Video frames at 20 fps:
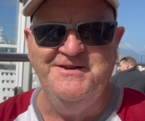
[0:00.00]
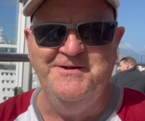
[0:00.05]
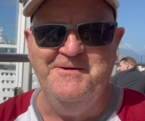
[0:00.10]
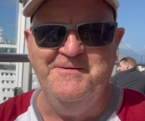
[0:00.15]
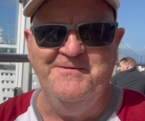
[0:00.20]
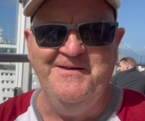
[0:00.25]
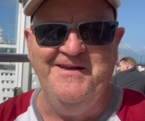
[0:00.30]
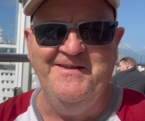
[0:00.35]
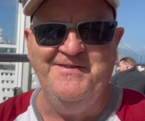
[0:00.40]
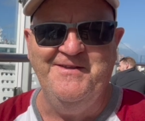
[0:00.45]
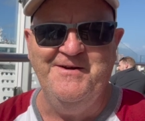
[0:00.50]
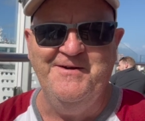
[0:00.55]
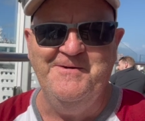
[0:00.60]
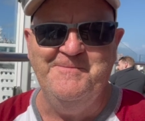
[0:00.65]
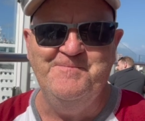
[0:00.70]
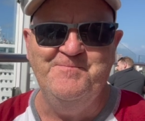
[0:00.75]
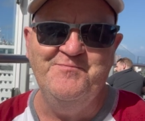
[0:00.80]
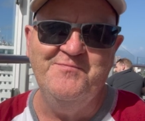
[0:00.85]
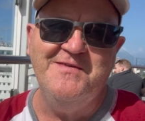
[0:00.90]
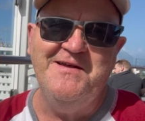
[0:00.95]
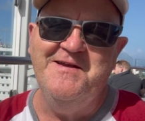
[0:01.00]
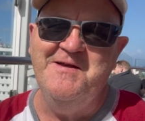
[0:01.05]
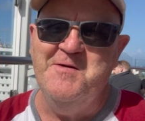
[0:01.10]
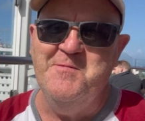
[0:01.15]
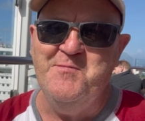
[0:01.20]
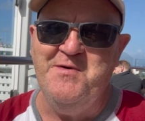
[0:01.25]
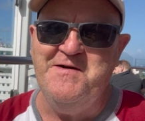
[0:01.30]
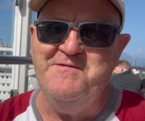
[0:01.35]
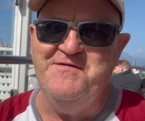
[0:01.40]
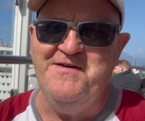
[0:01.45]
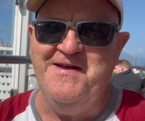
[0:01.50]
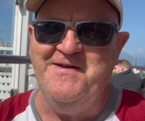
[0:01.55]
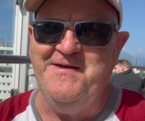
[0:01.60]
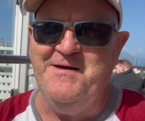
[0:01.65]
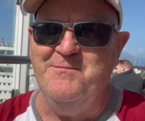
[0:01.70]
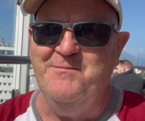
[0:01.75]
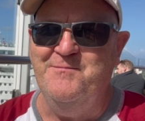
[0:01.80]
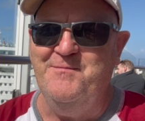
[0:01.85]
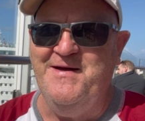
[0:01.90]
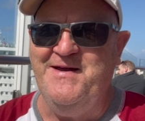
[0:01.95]
the, at the buffet
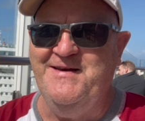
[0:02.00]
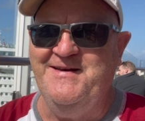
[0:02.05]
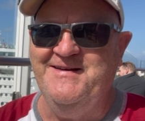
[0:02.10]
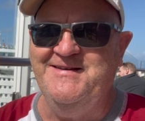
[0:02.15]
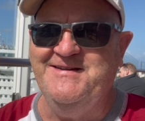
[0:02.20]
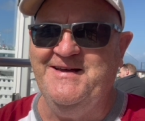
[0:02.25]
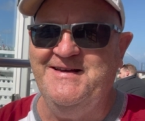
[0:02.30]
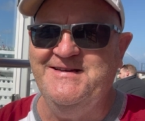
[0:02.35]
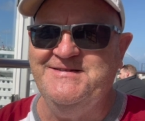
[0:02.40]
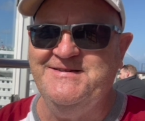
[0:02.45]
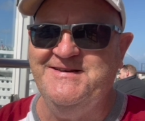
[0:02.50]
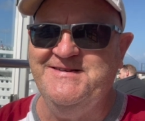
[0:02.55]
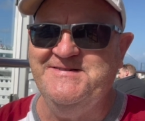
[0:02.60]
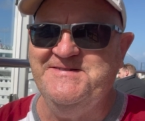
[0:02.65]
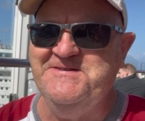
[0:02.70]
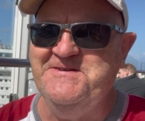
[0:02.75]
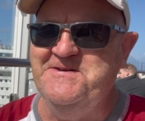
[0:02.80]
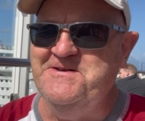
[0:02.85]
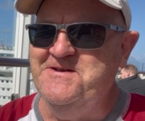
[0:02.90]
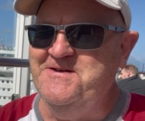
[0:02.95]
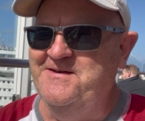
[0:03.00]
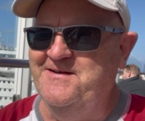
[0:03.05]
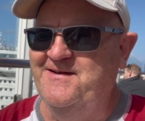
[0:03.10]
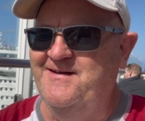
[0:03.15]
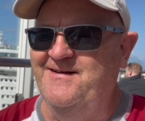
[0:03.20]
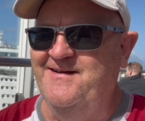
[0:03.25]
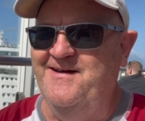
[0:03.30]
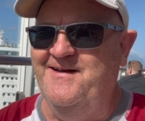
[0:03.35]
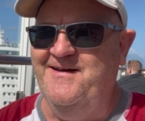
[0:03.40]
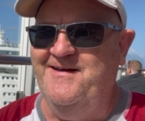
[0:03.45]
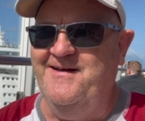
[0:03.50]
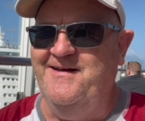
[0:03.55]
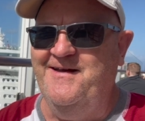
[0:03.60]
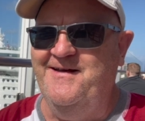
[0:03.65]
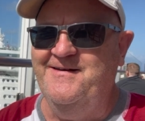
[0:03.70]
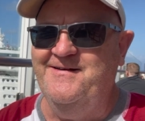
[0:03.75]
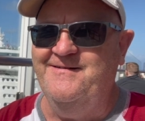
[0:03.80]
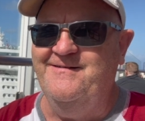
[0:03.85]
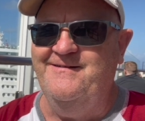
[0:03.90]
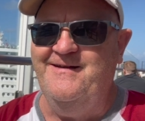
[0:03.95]
that might entice us.
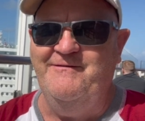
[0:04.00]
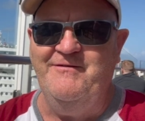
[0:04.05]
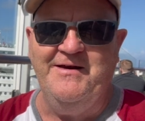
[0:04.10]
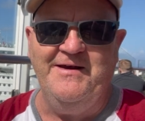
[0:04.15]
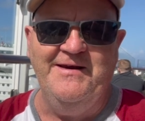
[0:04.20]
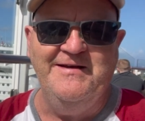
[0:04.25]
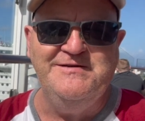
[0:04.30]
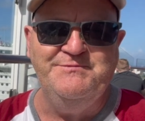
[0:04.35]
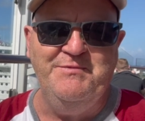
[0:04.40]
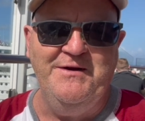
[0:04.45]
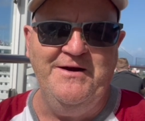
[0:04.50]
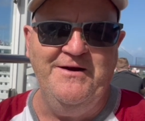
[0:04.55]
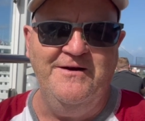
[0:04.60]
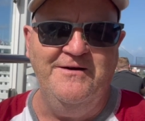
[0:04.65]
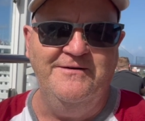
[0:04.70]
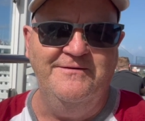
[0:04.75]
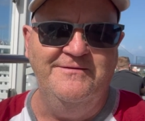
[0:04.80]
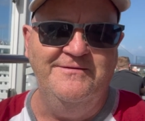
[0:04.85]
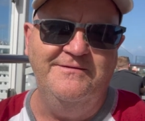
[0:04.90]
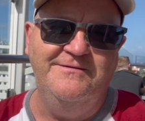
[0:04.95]
Uh, having a nice beer and